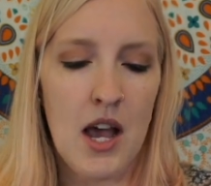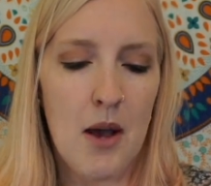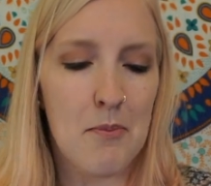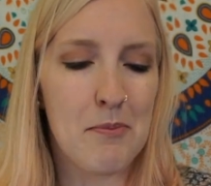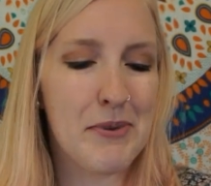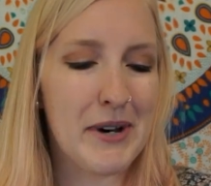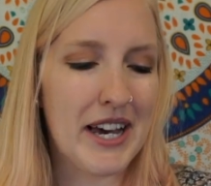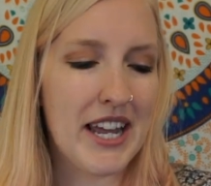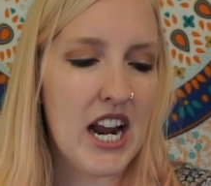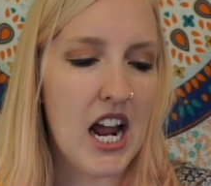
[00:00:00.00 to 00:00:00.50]

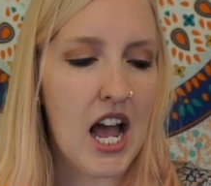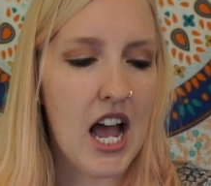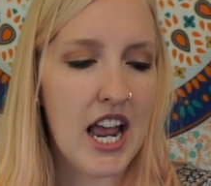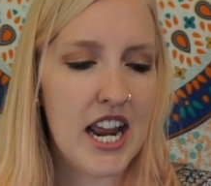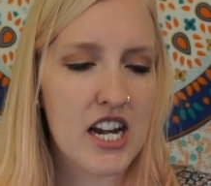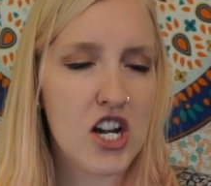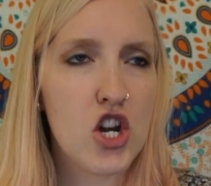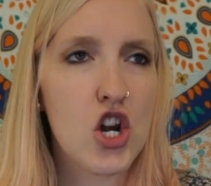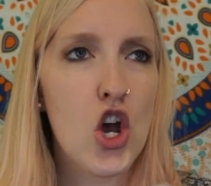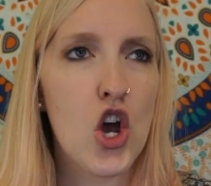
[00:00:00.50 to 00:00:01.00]
But I
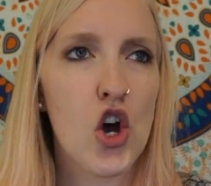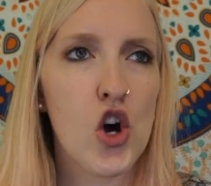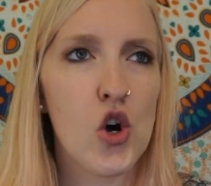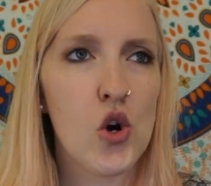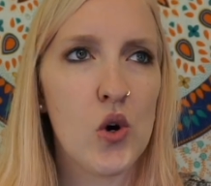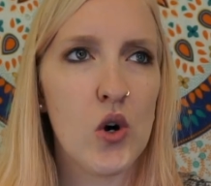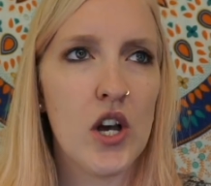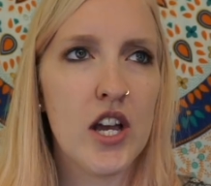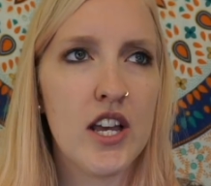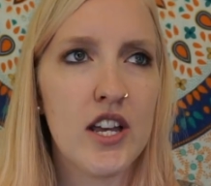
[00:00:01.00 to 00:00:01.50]

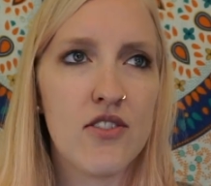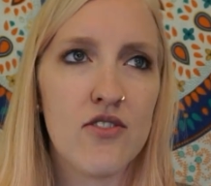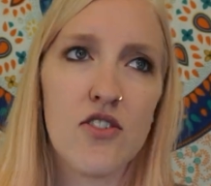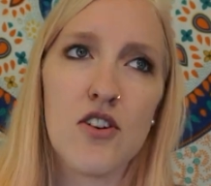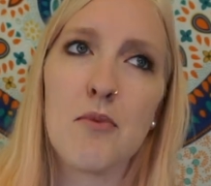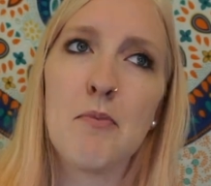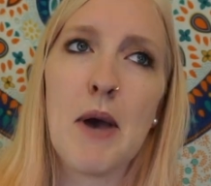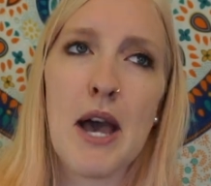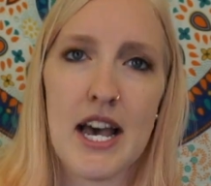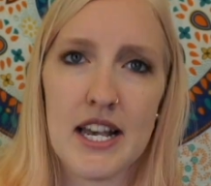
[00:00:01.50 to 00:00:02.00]
know
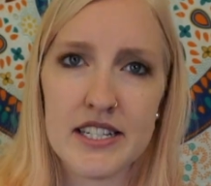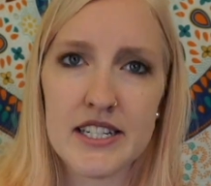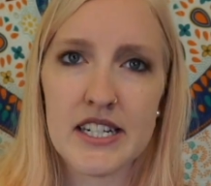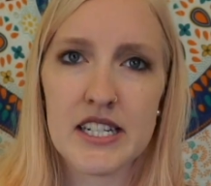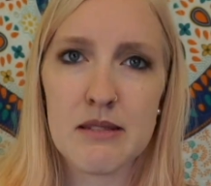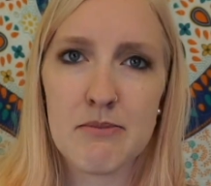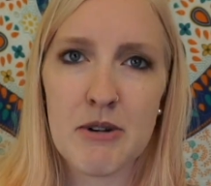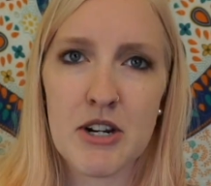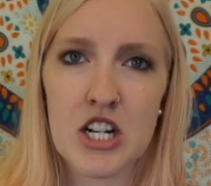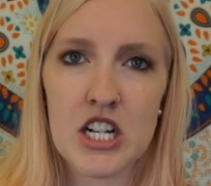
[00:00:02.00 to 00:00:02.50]
from past
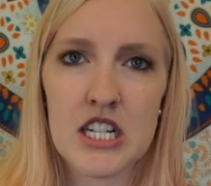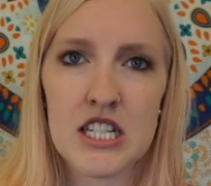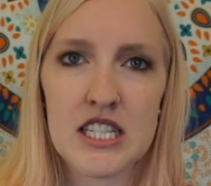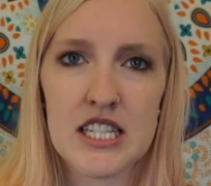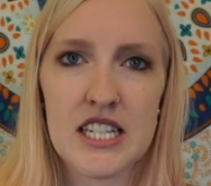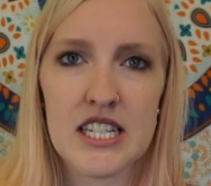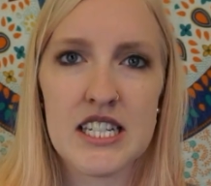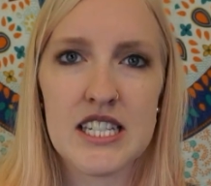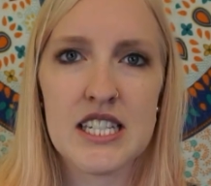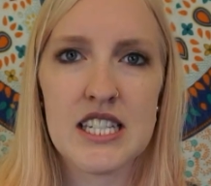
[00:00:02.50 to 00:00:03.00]

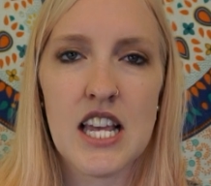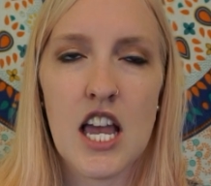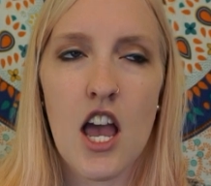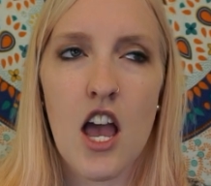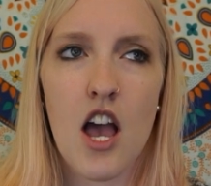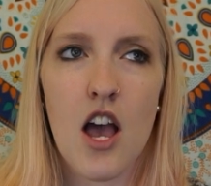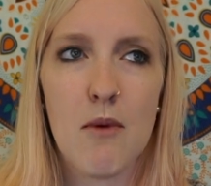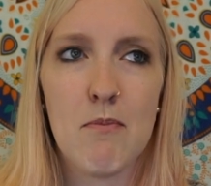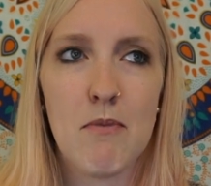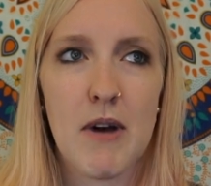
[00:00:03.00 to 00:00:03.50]
experiences,
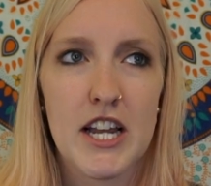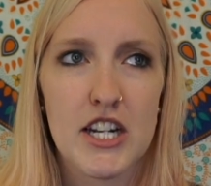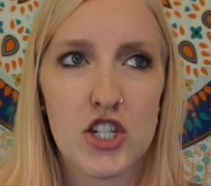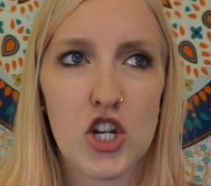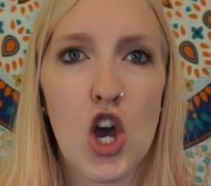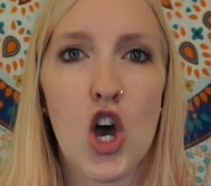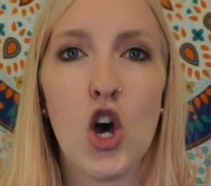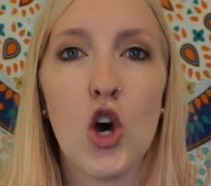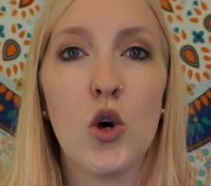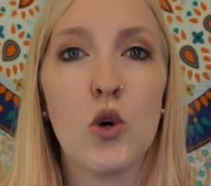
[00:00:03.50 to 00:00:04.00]
my
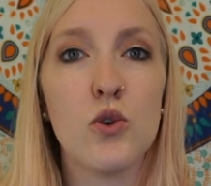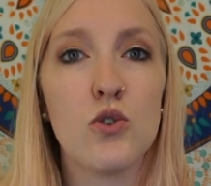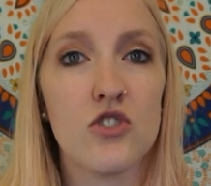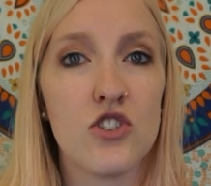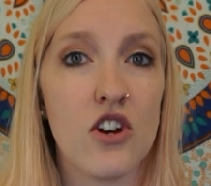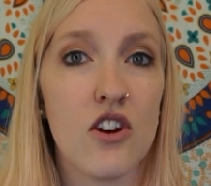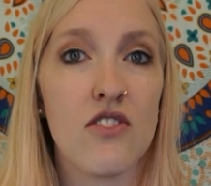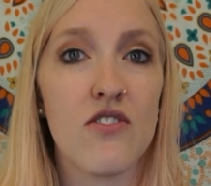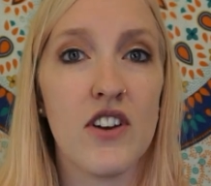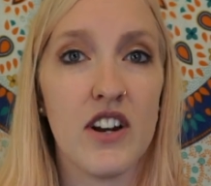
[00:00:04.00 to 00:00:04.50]
toes
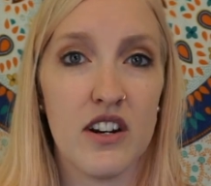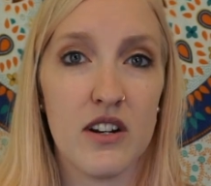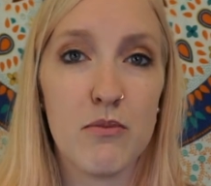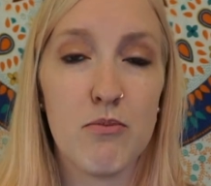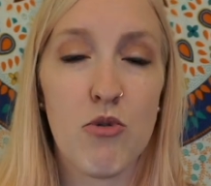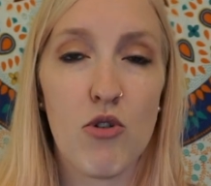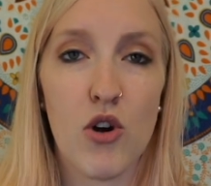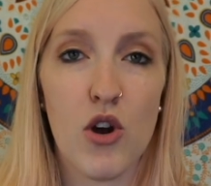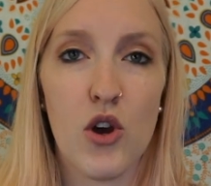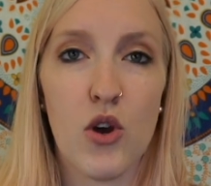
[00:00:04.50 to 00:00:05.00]
are very
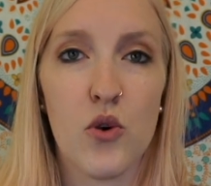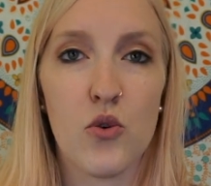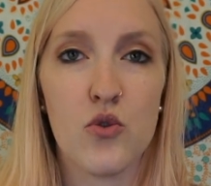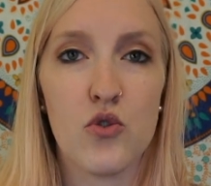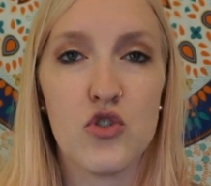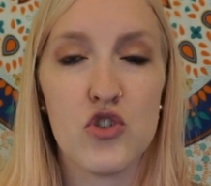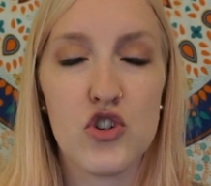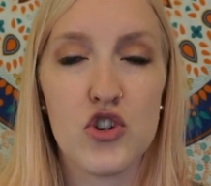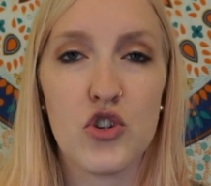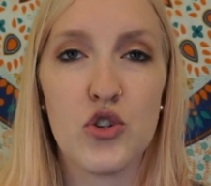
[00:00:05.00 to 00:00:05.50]

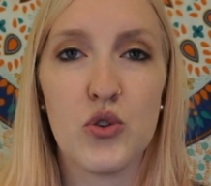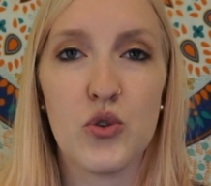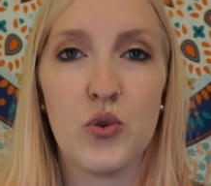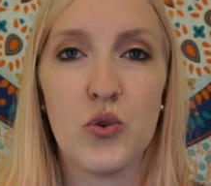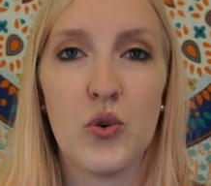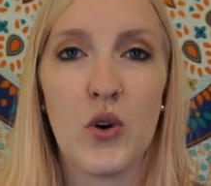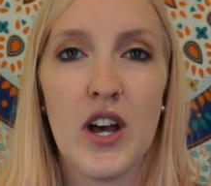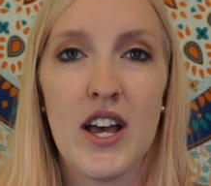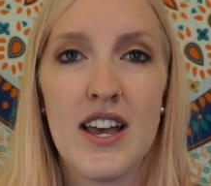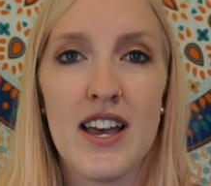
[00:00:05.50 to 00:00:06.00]
prone
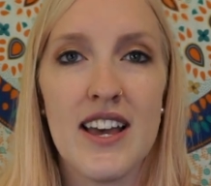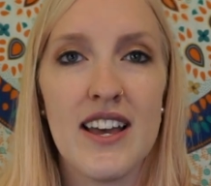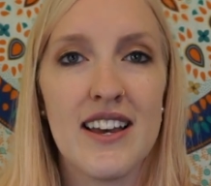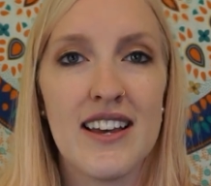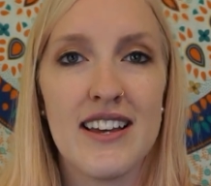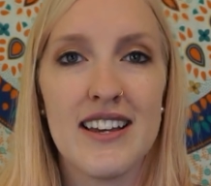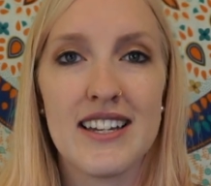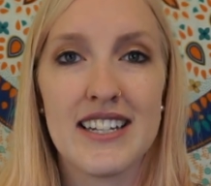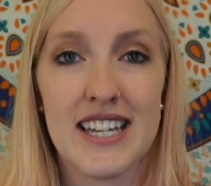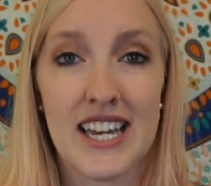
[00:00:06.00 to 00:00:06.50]
to
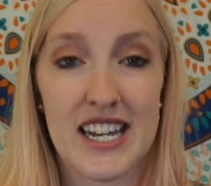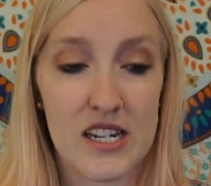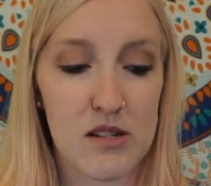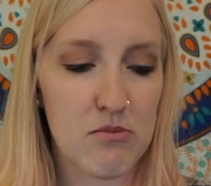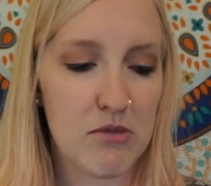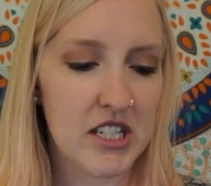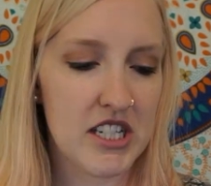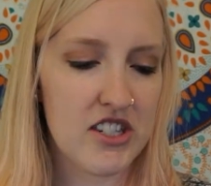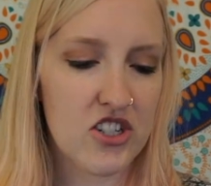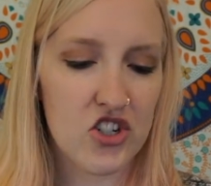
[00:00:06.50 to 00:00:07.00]
getting
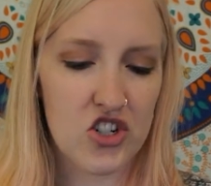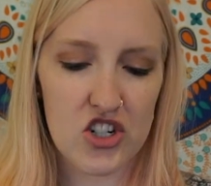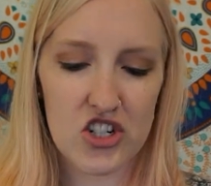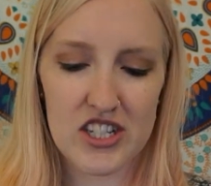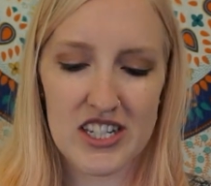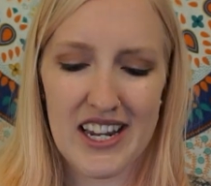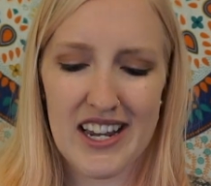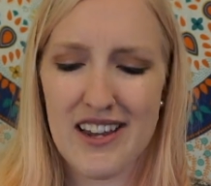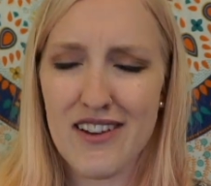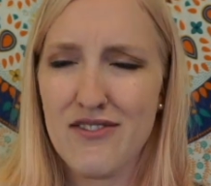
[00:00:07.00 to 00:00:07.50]

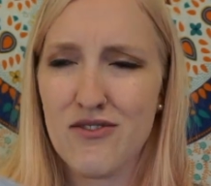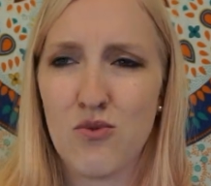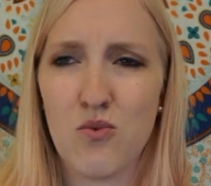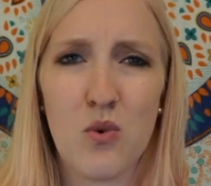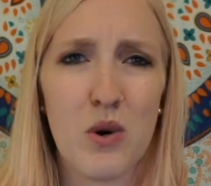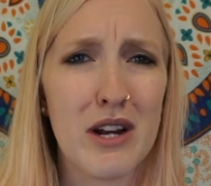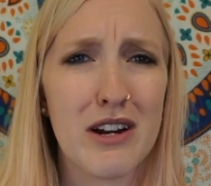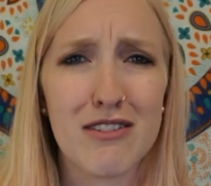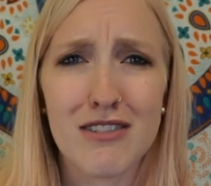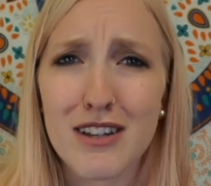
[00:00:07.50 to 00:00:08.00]
blisters. I have
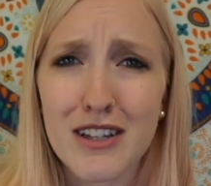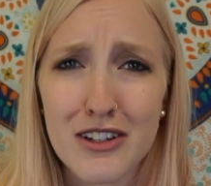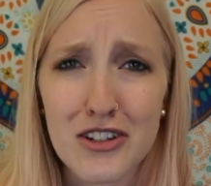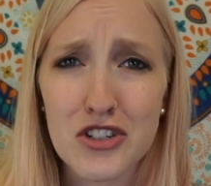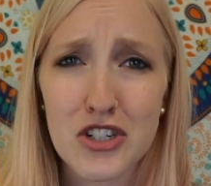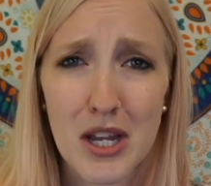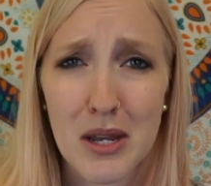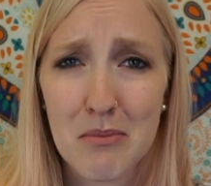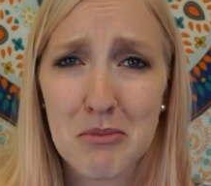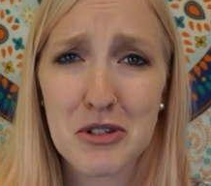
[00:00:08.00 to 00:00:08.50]
weirdly
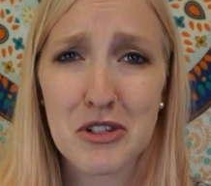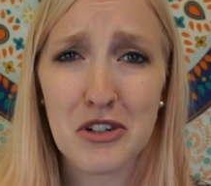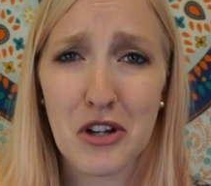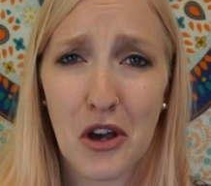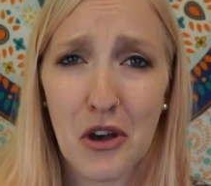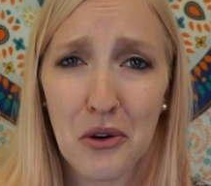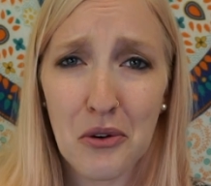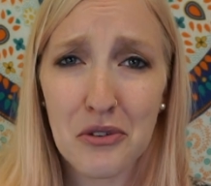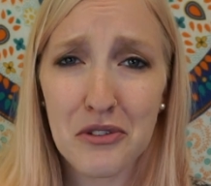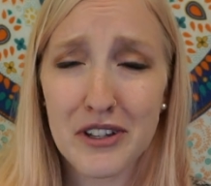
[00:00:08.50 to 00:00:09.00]
shaped
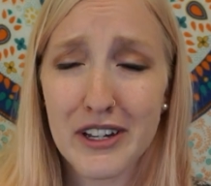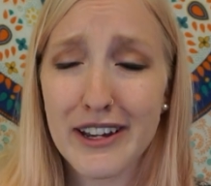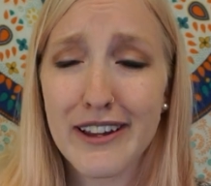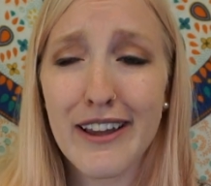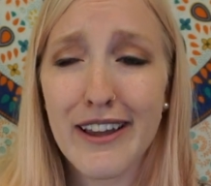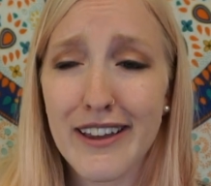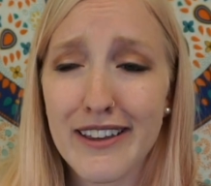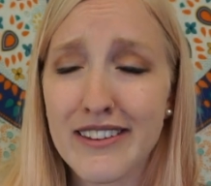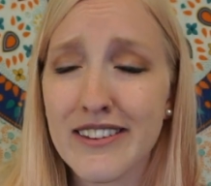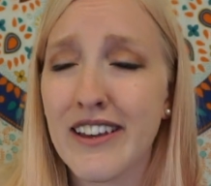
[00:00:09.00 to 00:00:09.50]
toes, I
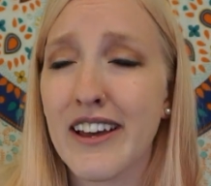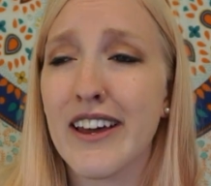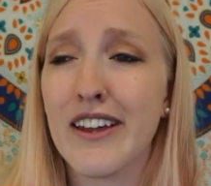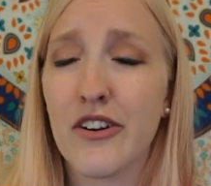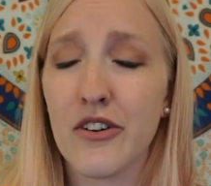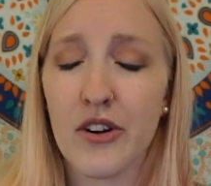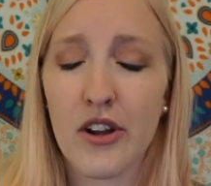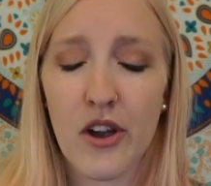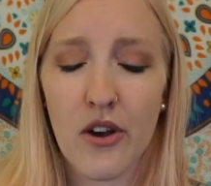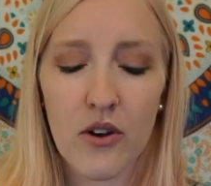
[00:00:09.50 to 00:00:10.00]
guess. I
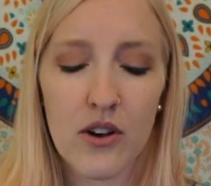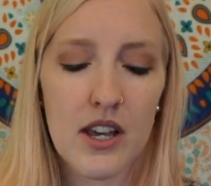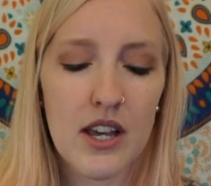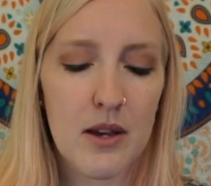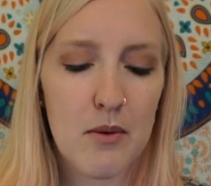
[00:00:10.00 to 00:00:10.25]
don't know.